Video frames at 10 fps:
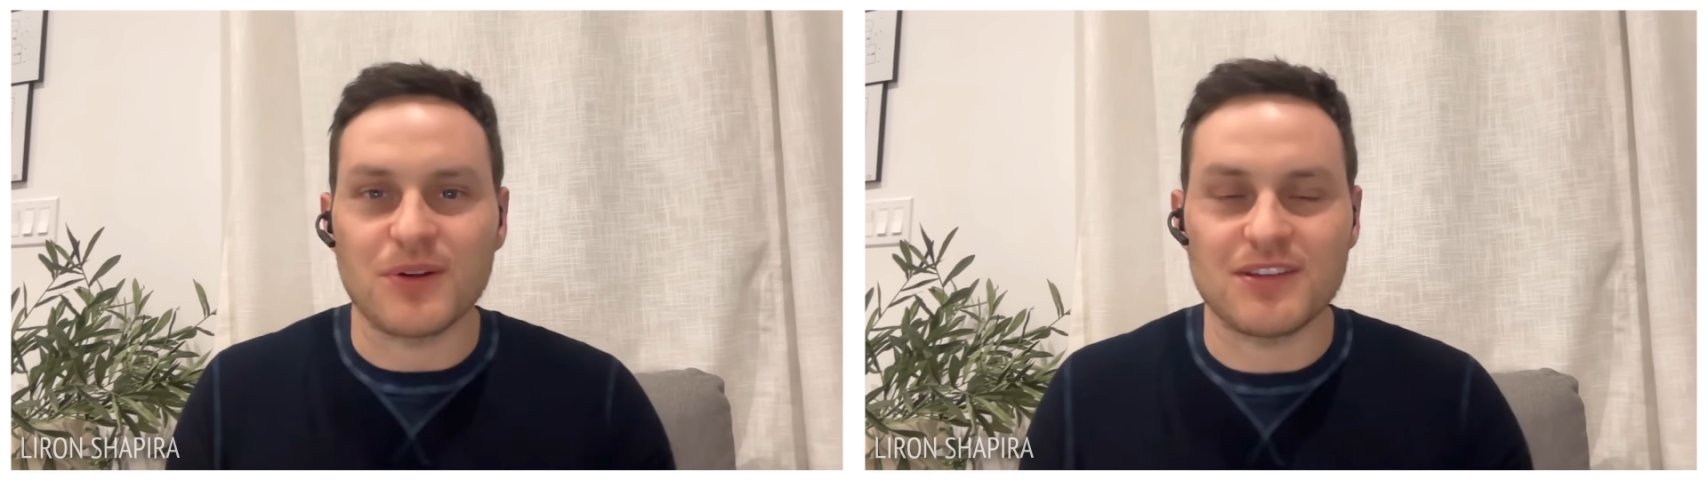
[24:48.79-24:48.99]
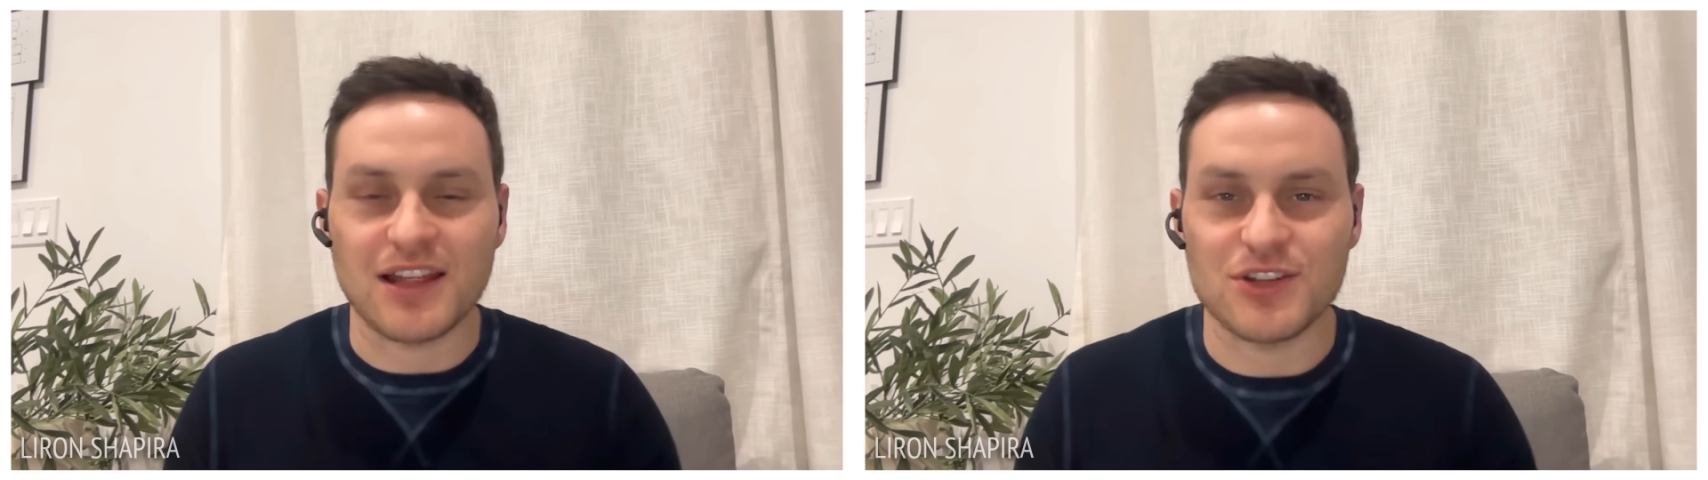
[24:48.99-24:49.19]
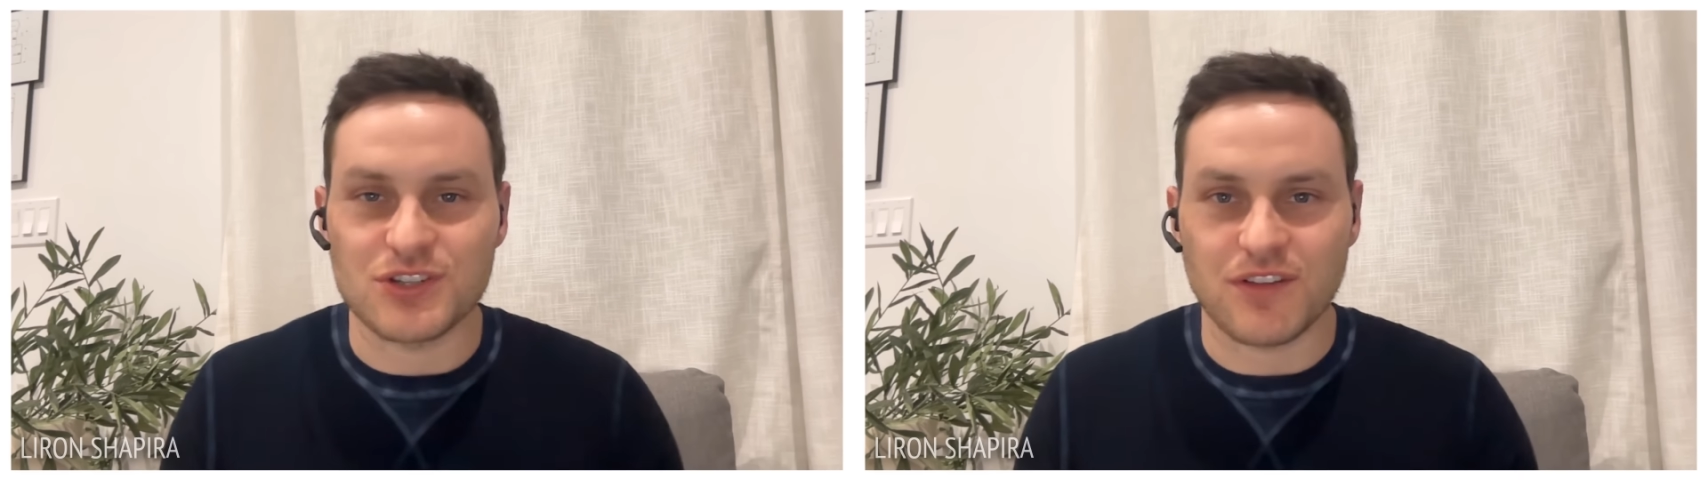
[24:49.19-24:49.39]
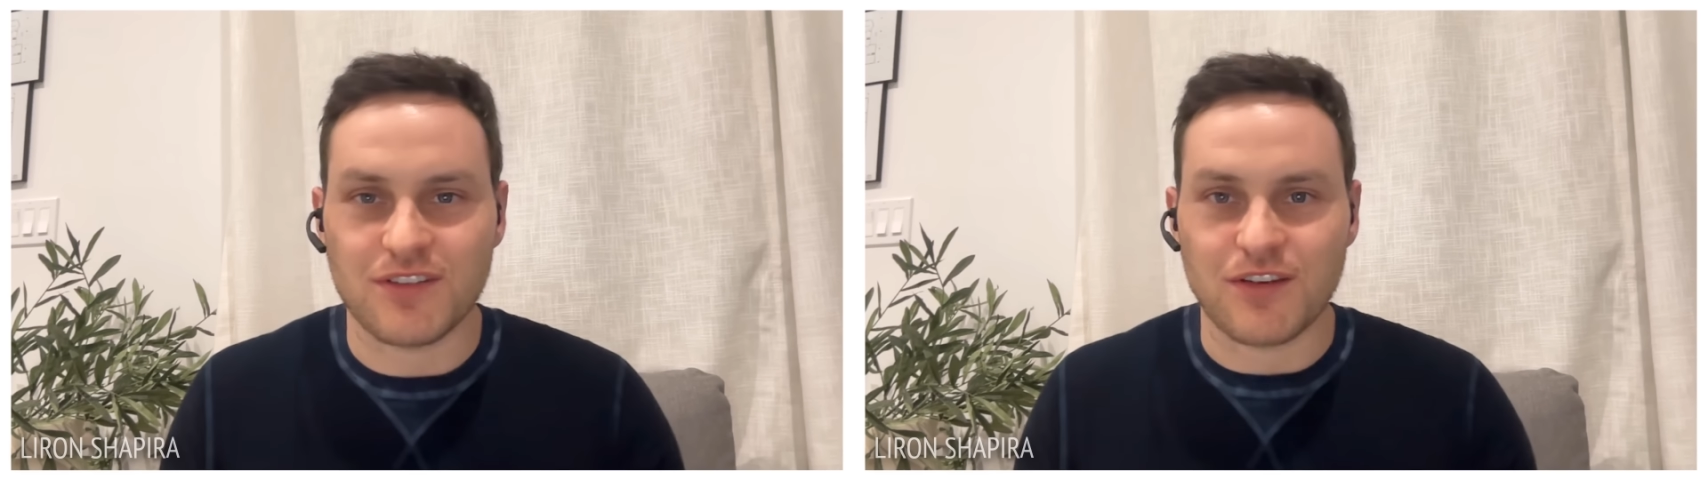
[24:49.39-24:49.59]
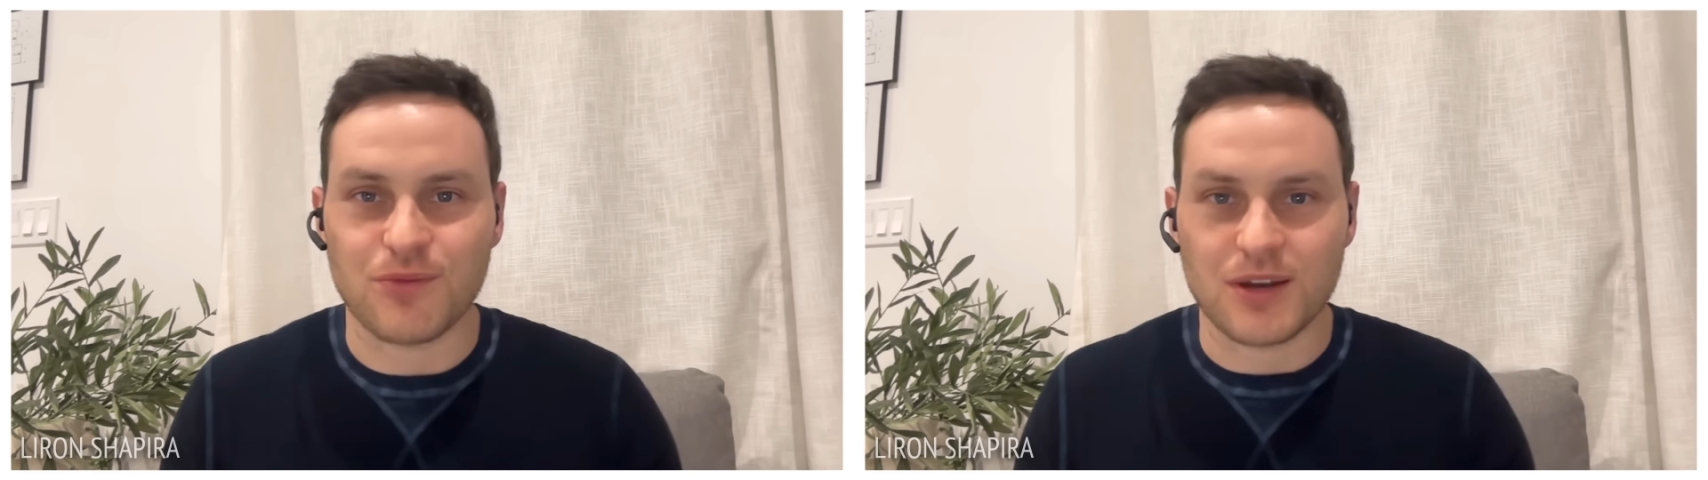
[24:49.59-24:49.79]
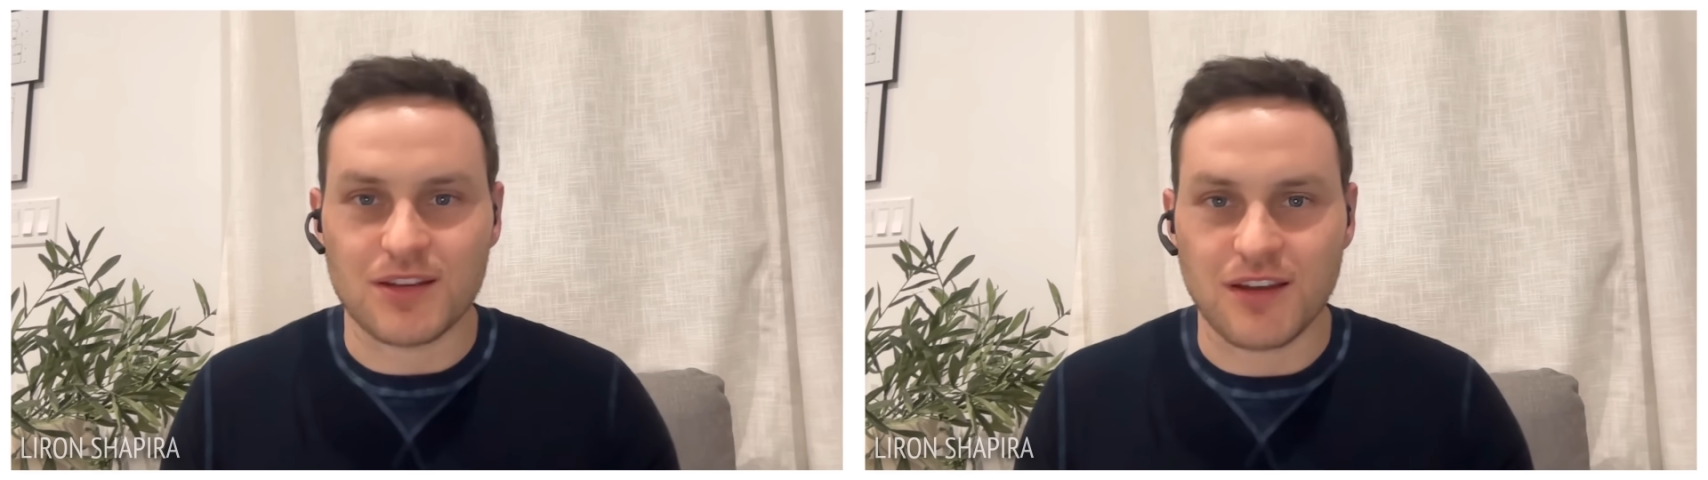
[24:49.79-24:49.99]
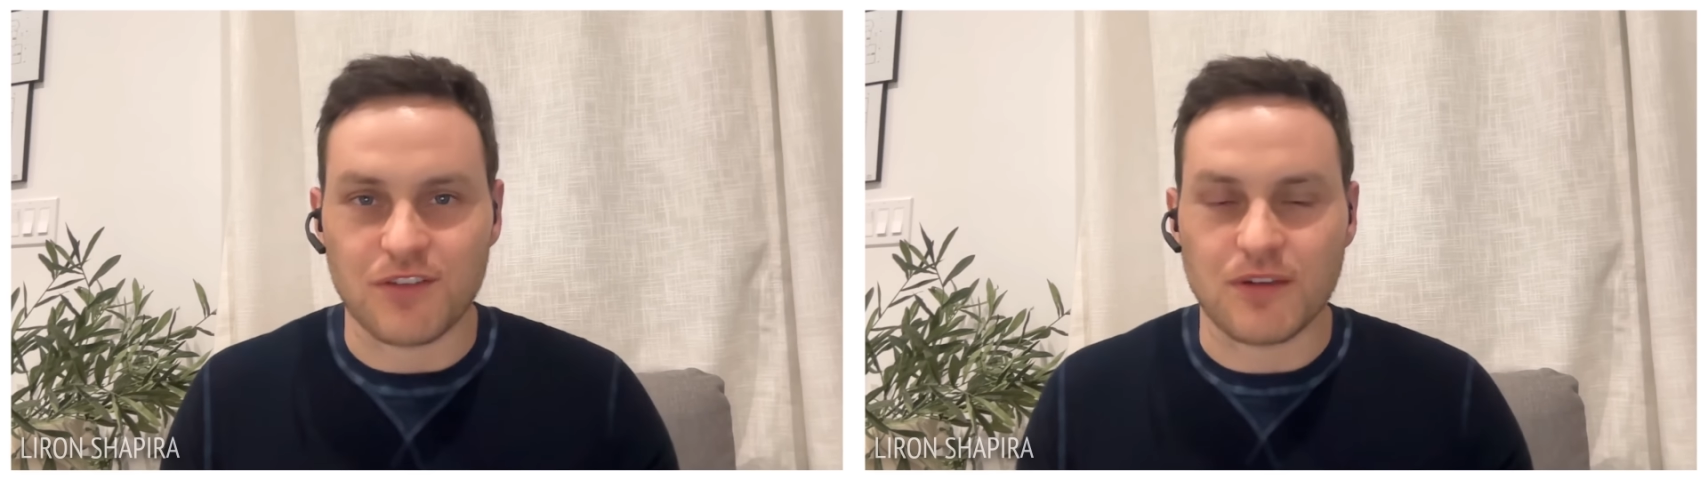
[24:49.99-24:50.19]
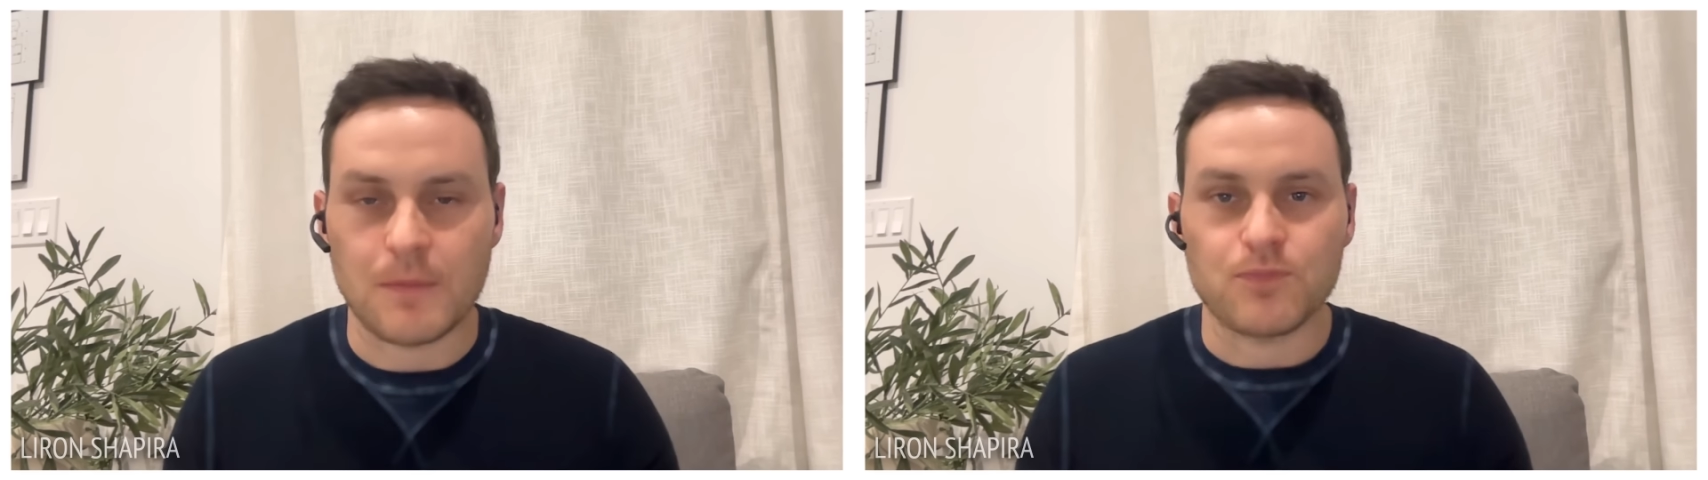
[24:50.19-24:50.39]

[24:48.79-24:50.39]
intelligence does what it does.